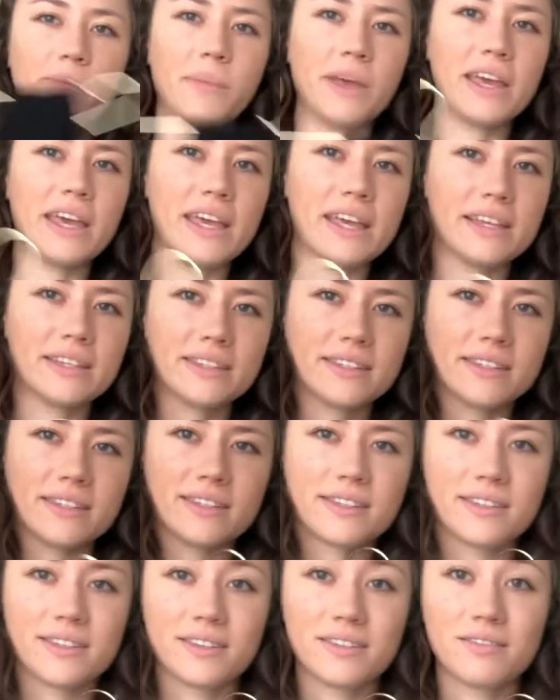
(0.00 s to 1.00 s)

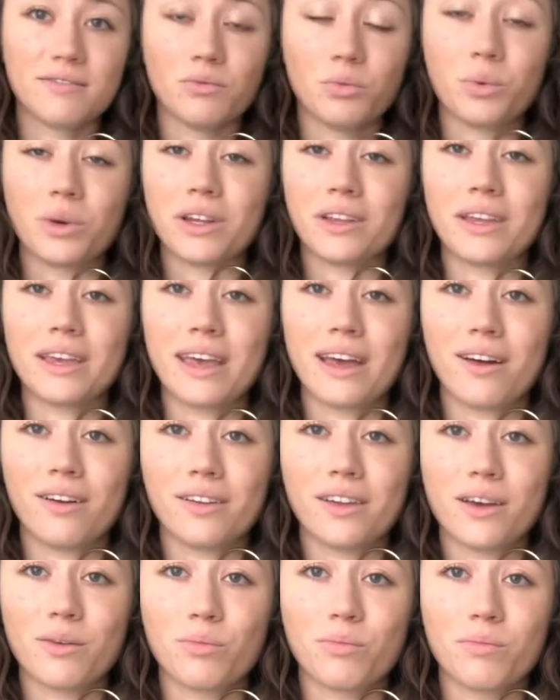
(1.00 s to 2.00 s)
It's really held
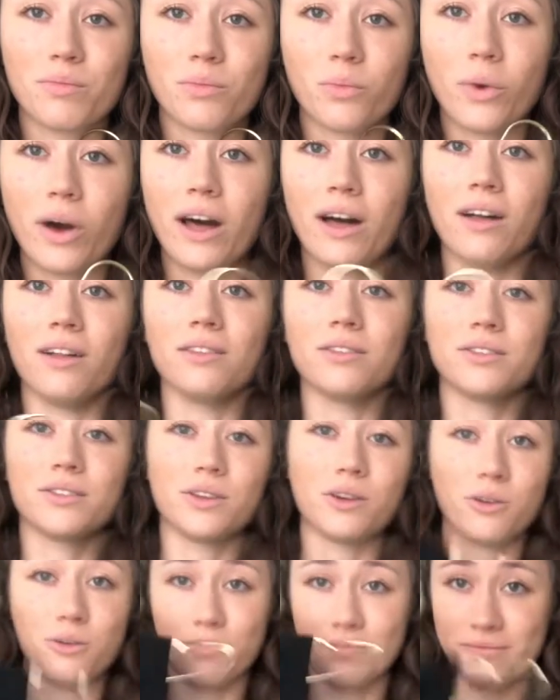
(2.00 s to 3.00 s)
up well,
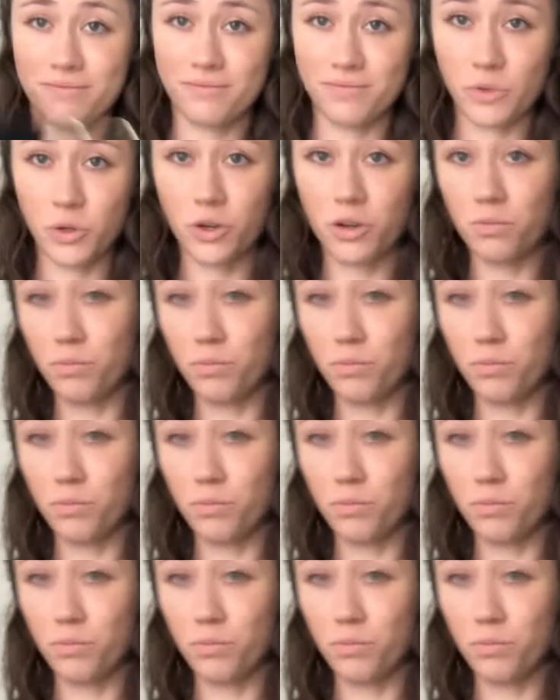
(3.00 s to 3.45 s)
so good